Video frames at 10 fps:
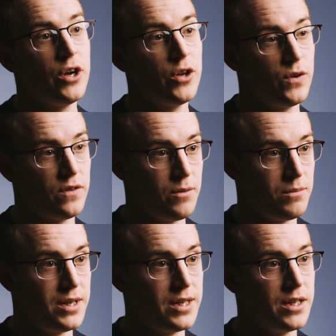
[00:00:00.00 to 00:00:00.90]
You
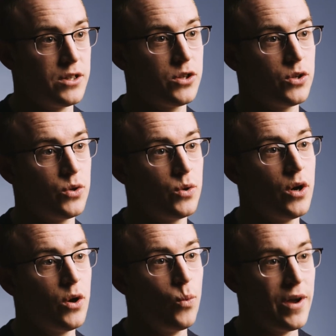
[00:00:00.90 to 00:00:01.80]
simply need to
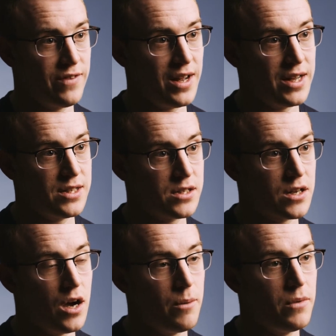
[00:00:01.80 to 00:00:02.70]
wait for that letter to
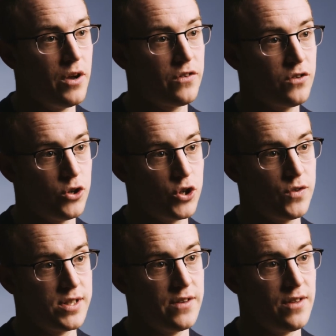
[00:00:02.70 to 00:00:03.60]
come. As soon as you
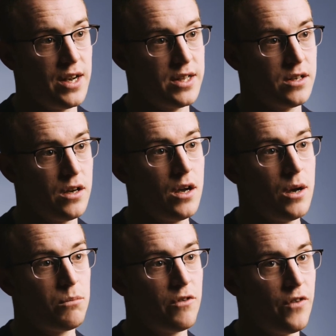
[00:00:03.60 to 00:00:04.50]
receive that letter,
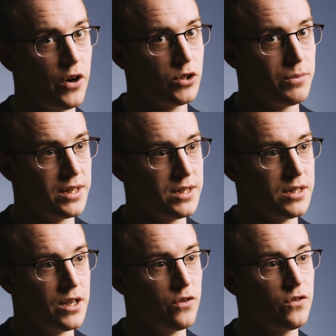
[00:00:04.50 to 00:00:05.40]
provide your bank
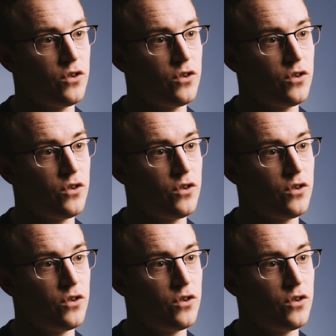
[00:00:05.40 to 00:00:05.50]
details